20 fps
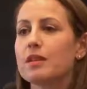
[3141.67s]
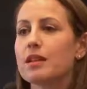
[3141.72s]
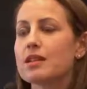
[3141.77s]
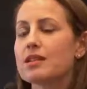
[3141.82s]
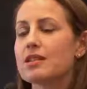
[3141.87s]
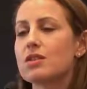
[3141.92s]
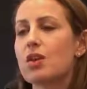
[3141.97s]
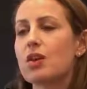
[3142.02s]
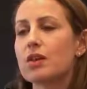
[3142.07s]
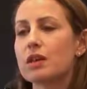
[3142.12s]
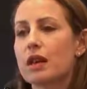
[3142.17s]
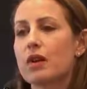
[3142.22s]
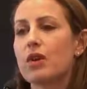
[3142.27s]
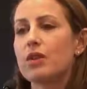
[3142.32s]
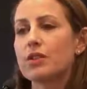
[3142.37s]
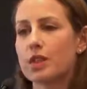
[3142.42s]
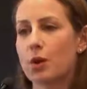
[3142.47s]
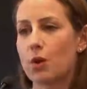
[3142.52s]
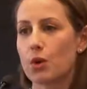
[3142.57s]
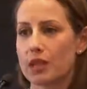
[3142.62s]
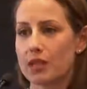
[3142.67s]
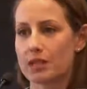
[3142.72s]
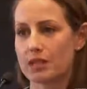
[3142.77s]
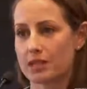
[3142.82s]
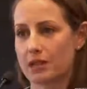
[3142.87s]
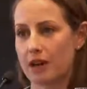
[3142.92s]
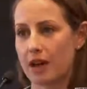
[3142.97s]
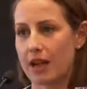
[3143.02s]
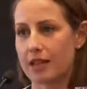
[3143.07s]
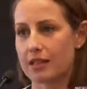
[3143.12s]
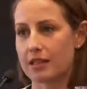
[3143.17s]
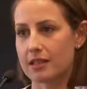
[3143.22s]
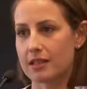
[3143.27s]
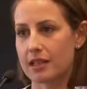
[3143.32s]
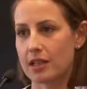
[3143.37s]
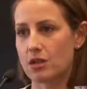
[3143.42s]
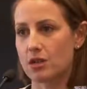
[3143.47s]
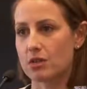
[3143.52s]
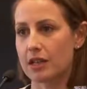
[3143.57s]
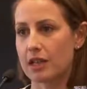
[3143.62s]
It's not on the audience side to
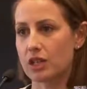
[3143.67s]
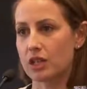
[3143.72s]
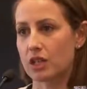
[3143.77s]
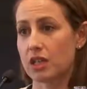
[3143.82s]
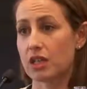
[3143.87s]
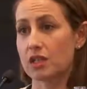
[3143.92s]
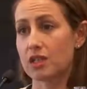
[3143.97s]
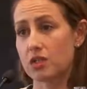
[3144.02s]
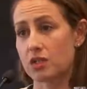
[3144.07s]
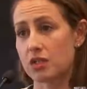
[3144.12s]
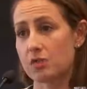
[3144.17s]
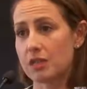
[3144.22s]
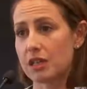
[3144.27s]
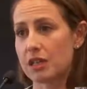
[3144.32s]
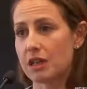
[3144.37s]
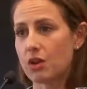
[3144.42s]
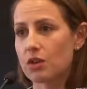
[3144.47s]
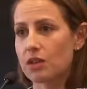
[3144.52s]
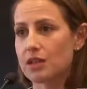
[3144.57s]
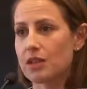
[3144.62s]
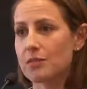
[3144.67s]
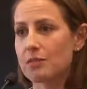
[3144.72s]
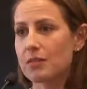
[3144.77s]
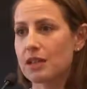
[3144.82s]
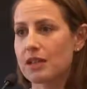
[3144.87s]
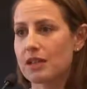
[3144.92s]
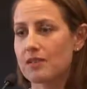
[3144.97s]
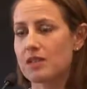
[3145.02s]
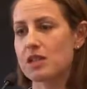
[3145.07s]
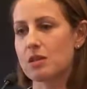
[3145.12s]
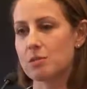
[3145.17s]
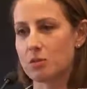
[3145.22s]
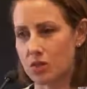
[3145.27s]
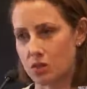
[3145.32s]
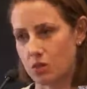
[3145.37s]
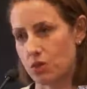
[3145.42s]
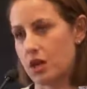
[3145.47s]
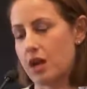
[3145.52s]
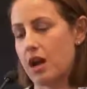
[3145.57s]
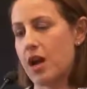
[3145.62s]
see who's actually consuming their content, but giving them
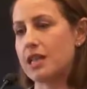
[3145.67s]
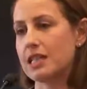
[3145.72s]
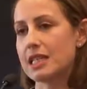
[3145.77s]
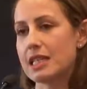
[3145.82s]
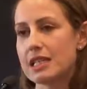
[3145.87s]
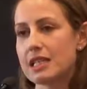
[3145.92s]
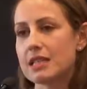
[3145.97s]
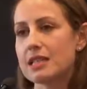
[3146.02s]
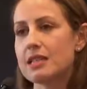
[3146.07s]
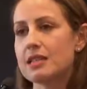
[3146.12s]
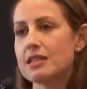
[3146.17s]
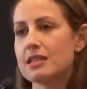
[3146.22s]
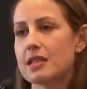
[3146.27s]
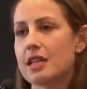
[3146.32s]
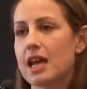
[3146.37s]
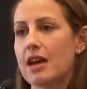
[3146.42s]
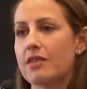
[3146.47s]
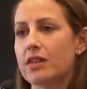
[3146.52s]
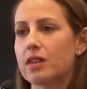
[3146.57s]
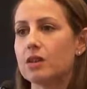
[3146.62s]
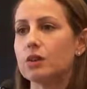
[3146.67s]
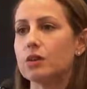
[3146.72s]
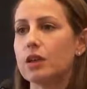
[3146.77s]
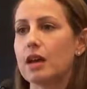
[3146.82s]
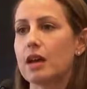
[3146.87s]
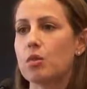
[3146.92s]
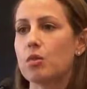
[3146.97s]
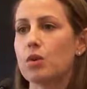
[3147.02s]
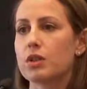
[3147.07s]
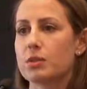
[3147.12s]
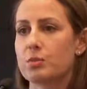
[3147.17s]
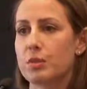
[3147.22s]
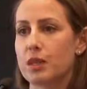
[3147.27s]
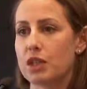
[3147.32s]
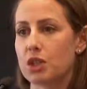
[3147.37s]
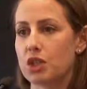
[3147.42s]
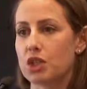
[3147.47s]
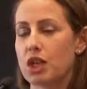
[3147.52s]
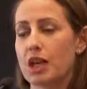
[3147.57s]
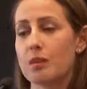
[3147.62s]
story ideas and having a look at what's
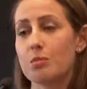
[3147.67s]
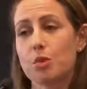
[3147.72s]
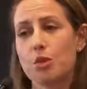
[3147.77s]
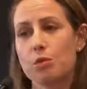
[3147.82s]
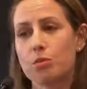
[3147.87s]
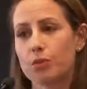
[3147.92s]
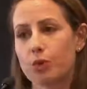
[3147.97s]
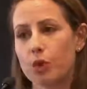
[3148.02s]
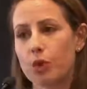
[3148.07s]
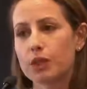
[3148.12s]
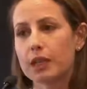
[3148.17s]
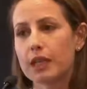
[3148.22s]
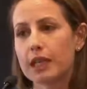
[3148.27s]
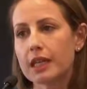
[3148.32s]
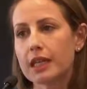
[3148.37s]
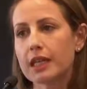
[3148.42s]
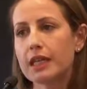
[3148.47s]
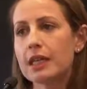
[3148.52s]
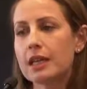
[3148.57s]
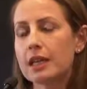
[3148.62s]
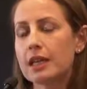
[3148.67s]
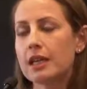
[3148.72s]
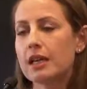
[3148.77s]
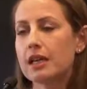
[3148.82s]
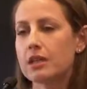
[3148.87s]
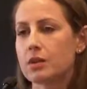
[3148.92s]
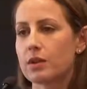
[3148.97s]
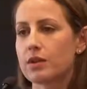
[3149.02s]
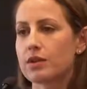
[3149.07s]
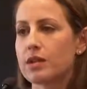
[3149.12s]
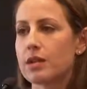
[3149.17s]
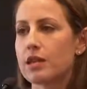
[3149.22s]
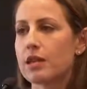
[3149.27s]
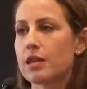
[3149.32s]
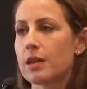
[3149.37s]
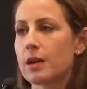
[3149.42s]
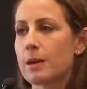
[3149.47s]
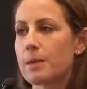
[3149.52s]
being shared more broadly. So I think,